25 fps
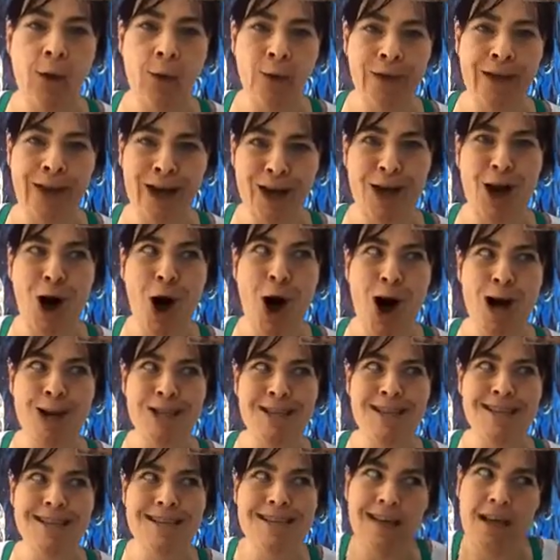that
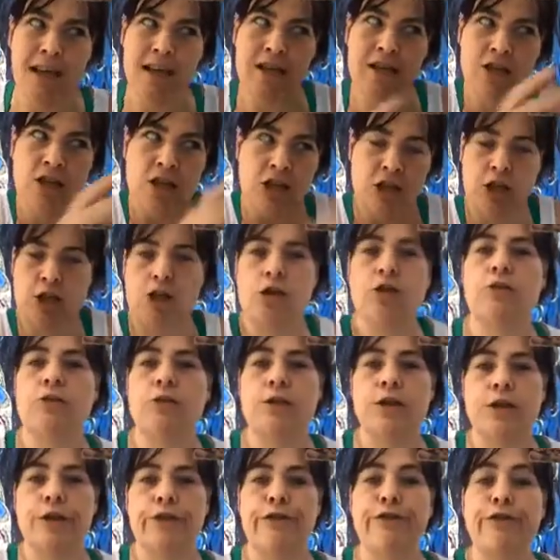causes us to turn
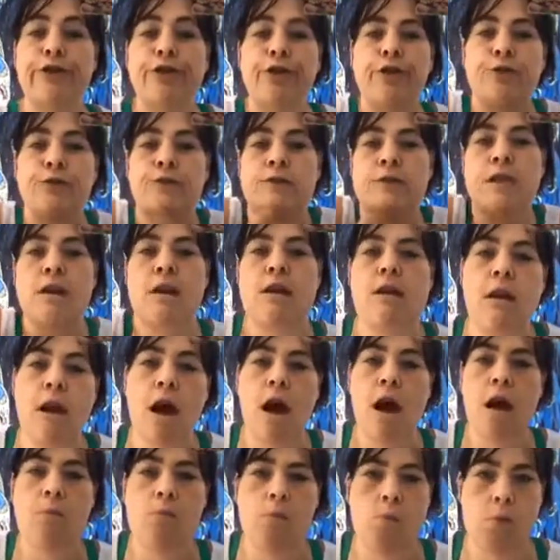to the food to
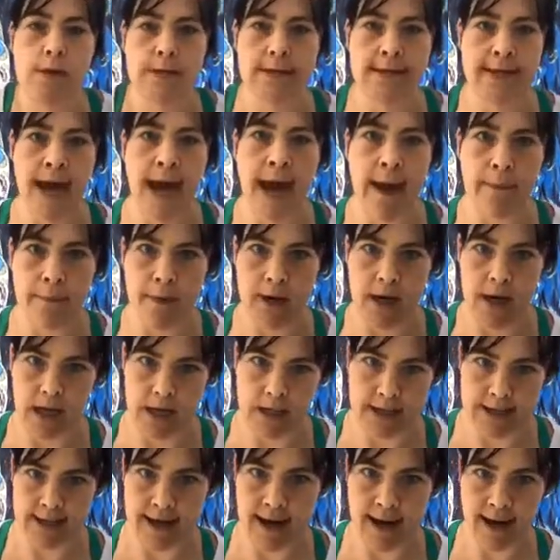numb what's happening
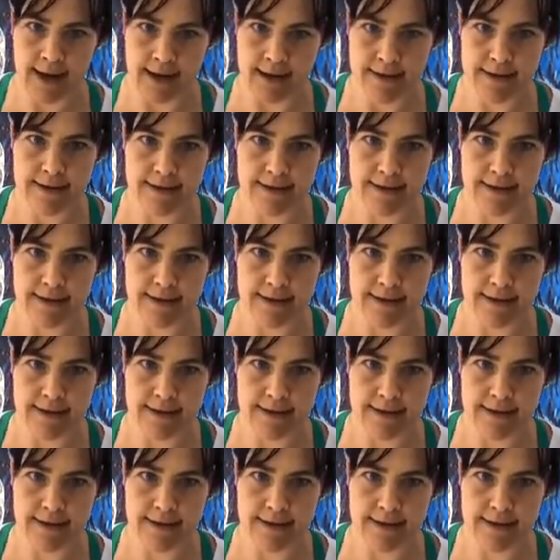to us.